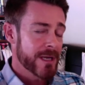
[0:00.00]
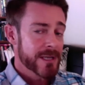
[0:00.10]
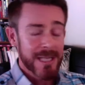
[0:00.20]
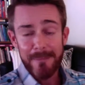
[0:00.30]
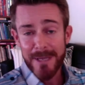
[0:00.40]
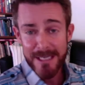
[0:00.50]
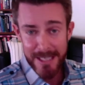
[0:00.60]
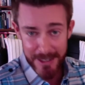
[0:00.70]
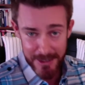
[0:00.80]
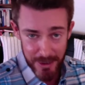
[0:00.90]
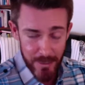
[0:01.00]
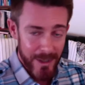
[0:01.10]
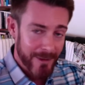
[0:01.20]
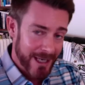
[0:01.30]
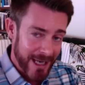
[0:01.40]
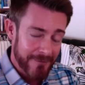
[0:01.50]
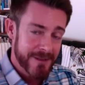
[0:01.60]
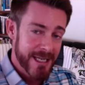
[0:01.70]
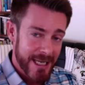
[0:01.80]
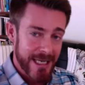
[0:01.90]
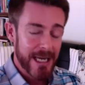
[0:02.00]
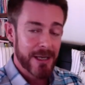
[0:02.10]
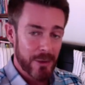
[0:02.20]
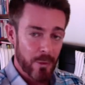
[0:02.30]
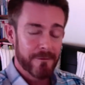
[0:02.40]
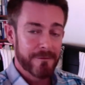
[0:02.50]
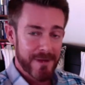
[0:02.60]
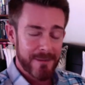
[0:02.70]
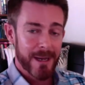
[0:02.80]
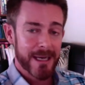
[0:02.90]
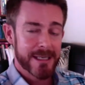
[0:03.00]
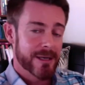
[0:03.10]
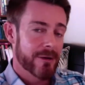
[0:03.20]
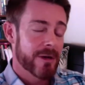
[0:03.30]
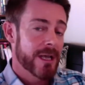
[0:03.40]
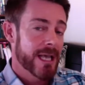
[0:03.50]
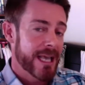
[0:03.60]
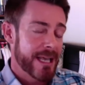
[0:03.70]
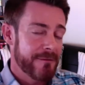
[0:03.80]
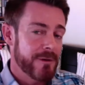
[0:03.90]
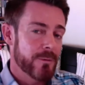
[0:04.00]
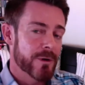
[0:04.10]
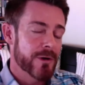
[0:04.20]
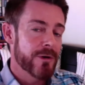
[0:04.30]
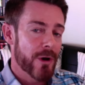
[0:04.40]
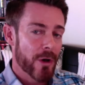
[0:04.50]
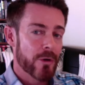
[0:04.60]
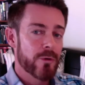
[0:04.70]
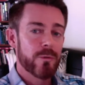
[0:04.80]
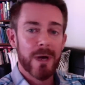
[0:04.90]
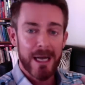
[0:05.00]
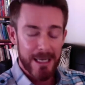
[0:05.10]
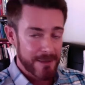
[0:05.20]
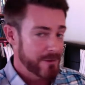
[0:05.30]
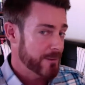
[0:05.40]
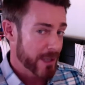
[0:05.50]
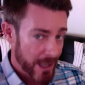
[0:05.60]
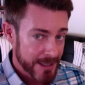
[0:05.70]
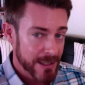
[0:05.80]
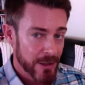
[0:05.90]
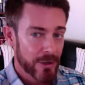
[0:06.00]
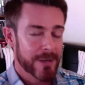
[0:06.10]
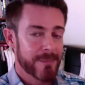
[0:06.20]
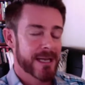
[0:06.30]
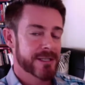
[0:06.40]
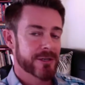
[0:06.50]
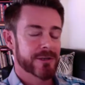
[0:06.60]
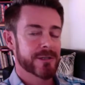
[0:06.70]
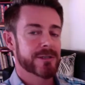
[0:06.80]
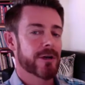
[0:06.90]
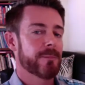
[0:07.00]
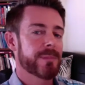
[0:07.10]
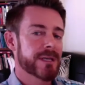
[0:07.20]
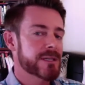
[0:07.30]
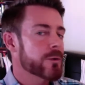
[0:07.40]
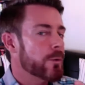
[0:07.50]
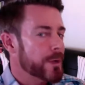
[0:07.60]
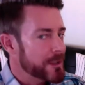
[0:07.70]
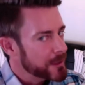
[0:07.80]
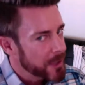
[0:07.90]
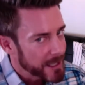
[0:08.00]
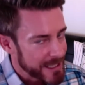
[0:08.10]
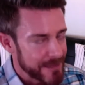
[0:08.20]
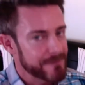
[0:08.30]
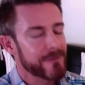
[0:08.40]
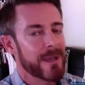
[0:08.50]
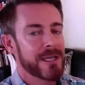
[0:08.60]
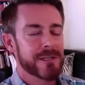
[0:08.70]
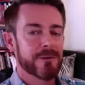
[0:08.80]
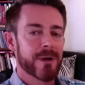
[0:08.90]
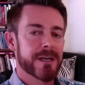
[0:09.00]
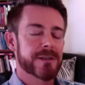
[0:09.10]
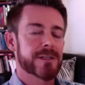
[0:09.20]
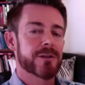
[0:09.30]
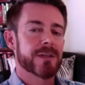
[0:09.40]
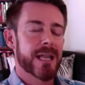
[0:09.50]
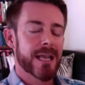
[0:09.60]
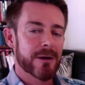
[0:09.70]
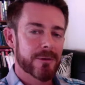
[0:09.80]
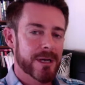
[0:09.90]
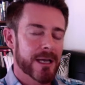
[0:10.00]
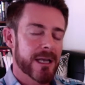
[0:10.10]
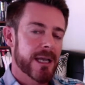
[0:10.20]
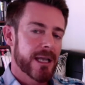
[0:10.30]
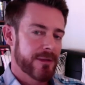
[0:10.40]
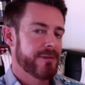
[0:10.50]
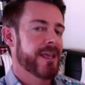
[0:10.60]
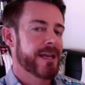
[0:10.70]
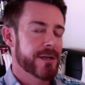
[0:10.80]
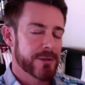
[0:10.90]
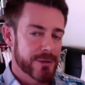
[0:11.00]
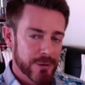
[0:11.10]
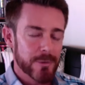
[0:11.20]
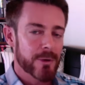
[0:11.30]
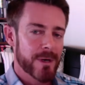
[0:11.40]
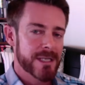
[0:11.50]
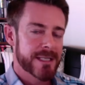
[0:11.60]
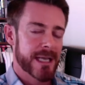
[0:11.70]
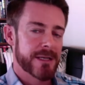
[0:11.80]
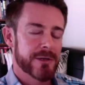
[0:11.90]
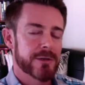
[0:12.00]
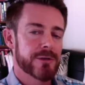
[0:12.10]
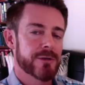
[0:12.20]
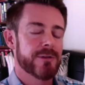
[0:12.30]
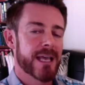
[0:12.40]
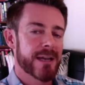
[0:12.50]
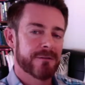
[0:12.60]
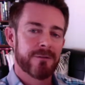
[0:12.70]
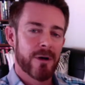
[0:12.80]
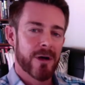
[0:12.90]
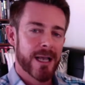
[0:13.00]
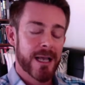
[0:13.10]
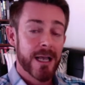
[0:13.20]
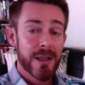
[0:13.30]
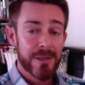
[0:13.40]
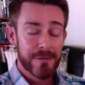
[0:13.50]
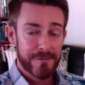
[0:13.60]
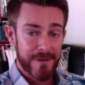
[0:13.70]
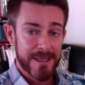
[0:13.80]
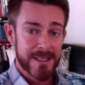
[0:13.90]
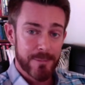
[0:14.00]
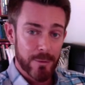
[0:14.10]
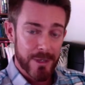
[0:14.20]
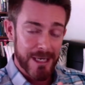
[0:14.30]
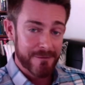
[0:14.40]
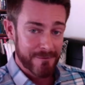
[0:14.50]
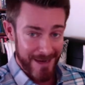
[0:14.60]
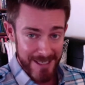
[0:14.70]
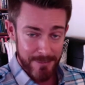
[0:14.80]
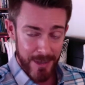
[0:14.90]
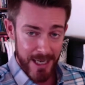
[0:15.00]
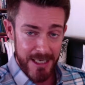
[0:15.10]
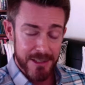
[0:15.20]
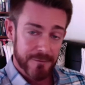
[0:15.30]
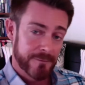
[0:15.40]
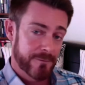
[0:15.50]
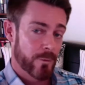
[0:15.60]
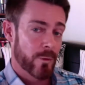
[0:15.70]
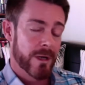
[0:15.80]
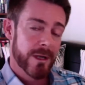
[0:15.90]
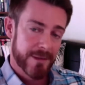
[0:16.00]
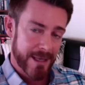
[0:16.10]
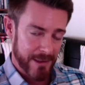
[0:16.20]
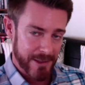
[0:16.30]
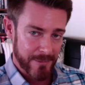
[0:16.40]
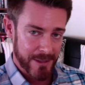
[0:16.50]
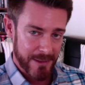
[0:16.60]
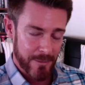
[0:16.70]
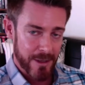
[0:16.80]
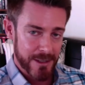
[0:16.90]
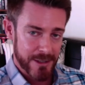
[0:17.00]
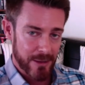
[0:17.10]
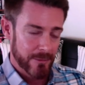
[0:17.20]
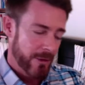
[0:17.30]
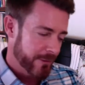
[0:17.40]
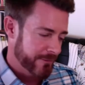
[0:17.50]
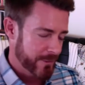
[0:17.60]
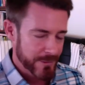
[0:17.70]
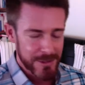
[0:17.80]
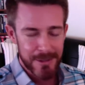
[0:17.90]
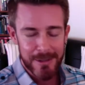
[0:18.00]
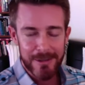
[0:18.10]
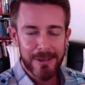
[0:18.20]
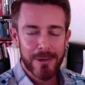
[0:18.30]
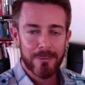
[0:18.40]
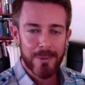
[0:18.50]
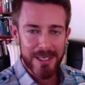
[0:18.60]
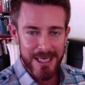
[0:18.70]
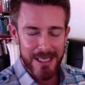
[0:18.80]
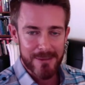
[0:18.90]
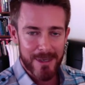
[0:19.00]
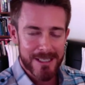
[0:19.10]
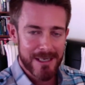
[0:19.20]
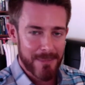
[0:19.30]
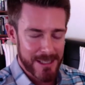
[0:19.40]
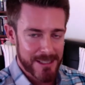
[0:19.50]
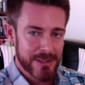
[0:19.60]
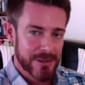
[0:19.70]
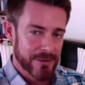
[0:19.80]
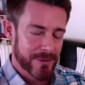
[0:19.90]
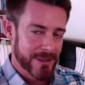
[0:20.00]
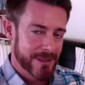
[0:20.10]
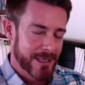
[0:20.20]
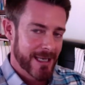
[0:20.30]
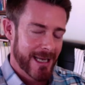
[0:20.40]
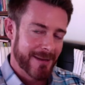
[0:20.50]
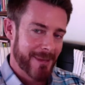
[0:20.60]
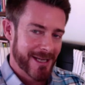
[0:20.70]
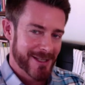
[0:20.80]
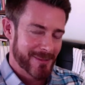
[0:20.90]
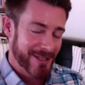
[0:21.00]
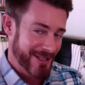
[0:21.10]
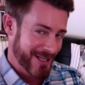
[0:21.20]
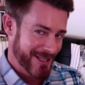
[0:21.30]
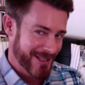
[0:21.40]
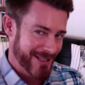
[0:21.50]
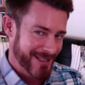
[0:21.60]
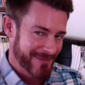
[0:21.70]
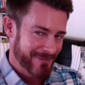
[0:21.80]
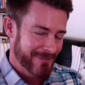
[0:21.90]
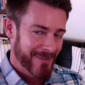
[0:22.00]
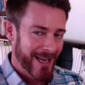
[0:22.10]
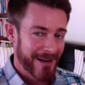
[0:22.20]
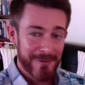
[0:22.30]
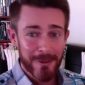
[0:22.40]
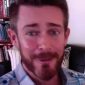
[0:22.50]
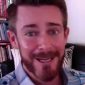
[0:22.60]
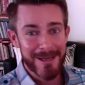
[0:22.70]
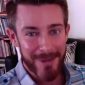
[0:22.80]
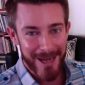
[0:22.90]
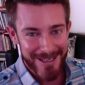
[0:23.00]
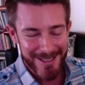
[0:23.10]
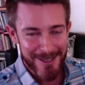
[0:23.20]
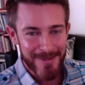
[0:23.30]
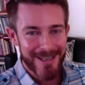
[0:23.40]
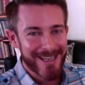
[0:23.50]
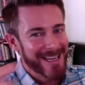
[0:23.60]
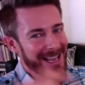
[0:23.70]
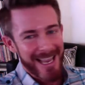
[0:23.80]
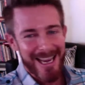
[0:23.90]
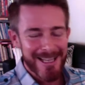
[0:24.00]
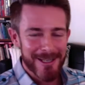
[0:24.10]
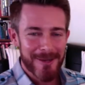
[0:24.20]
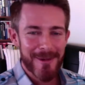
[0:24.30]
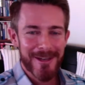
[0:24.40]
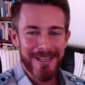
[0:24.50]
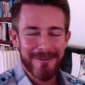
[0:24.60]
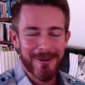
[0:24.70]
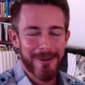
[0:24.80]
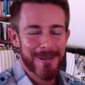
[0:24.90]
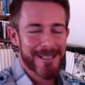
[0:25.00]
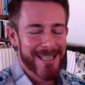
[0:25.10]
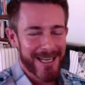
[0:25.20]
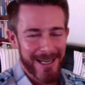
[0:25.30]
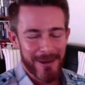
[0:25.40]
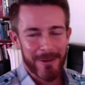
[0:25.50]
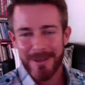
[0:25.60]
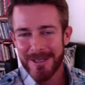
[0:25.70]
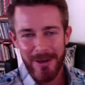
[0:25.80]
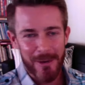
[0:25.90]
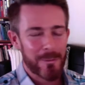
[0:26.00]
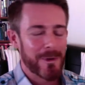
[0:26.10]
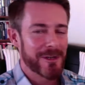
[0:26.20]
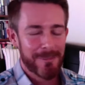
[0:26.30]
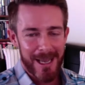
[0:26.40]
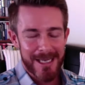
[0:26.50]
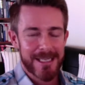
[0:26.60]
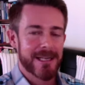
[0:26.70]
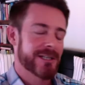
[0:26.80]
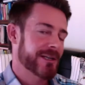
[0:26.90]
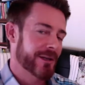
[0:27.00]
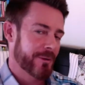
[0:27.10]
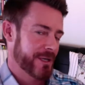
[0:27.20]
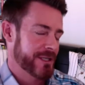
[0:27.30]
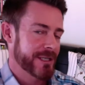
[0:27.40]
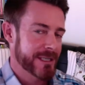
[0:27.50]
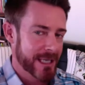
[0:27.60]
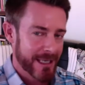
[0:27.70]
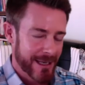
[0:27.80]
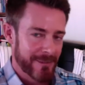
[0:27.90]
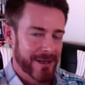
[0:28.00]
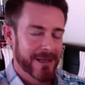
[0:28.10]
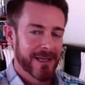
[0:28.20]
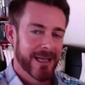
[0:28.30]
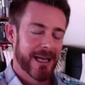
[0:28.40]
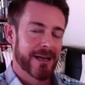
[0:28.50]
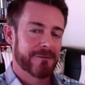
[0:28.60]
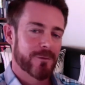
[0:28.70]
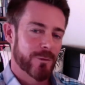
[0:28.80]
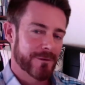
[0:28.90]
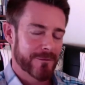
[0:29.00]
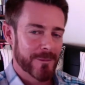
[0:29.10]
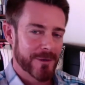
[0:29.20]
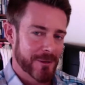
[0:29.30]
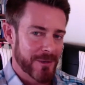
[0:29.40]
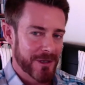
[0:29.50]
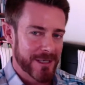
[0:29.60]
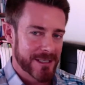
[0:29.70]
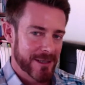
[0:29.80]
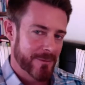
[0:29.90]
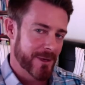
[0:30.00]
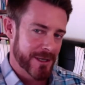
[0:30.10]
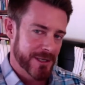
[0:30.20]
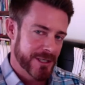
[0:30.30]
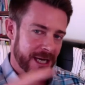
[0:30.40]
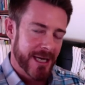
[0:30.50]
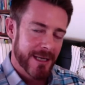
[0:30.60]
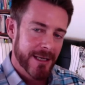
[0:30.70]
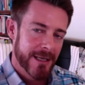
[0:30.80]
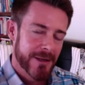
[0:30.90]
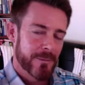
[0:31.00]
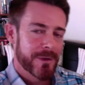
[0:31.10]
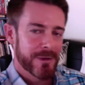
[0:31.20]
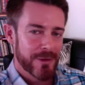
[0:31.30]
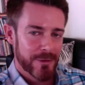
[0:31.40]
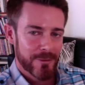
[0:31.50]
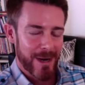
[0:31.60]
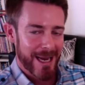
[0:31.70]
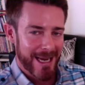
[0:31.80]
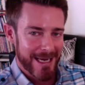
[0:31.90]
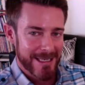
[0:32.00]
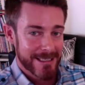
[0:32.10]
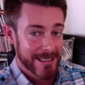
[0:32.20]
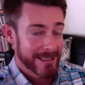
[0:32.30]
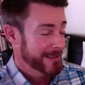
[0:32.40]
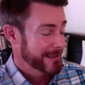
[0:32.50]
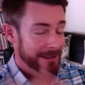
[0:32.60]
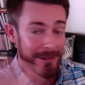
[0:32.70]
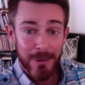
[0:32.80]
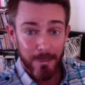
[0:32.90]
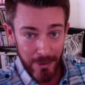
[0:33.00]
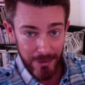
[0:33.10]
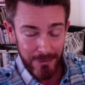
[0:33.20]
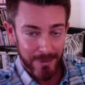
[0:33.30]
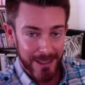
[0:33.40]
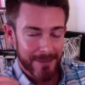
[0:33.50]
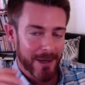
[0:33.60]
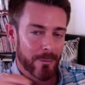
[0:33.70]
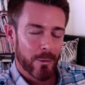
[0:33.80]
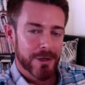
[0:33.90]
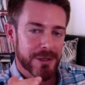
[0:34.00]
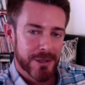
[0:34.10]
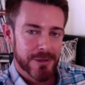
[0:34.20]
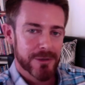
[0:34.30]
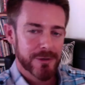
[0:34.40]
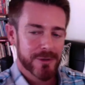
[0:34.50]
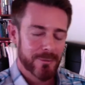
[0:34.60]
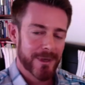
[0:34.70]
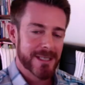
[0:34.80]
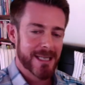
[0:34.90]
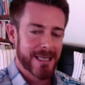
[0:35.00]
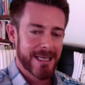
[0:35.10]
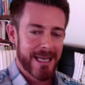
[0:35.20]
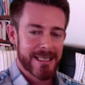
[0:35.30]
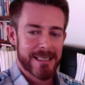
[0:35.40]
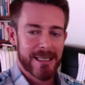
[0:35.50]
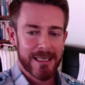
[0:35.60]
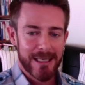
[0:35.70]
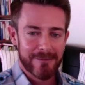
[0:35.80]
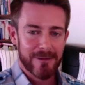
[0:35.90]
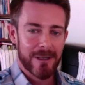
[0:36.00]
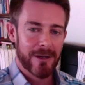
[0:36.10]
So that being said too, we would love to hear your feedback. So if you want to know, if you would like to learn about certain topics or you'd like information around a certain area, then do request that. You can do that via the Facebook event page for the Healthy, Wealthy, Wise Show. Or of course you can reach out to us in Messenger and make some suggestions. And if you're already part of the community, in the community, of course, you know, we do pay attention to the questions that are coming forward from the community so that we can share them with you and the world, really, about what you can do to reach that next level